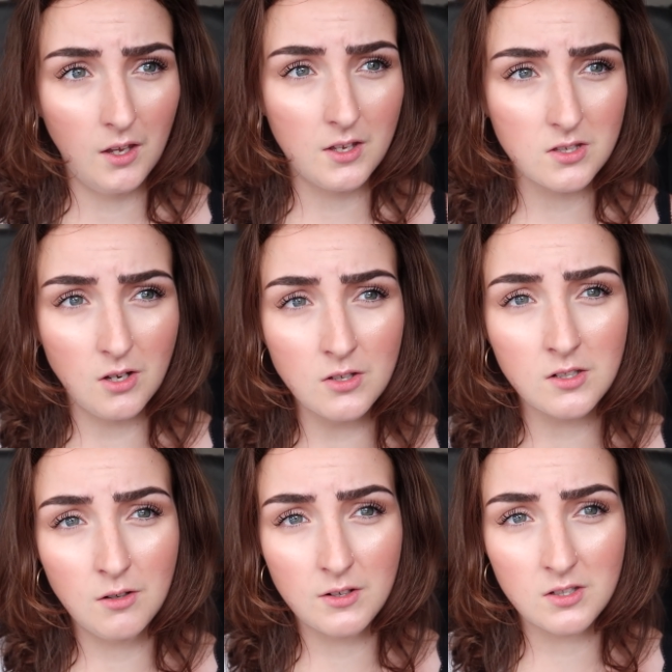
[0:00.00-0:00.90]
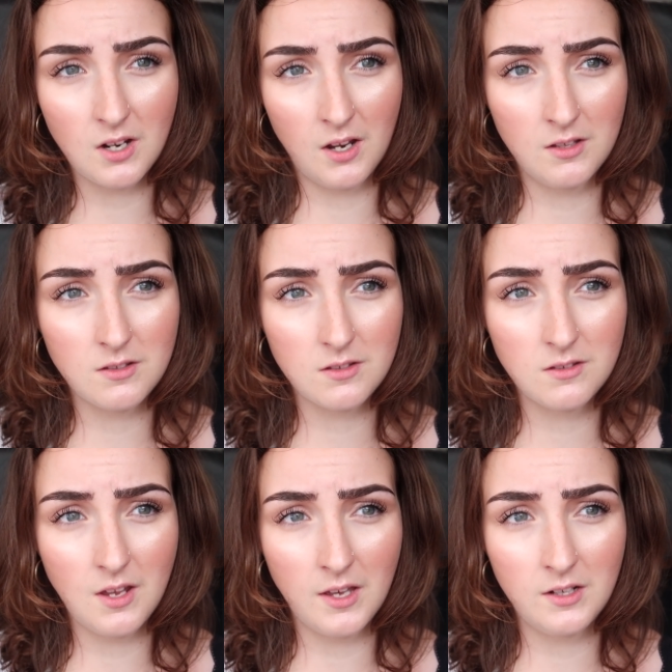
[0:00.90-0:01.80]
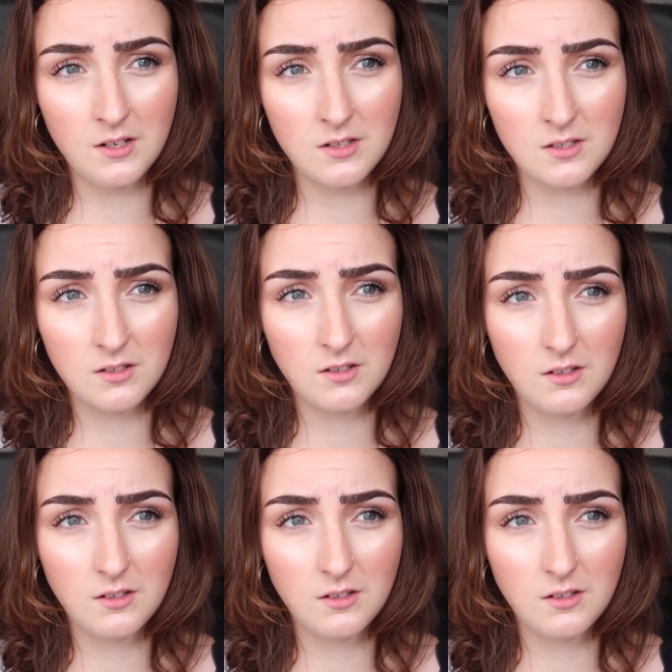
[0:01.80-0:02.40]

It's also a scent that is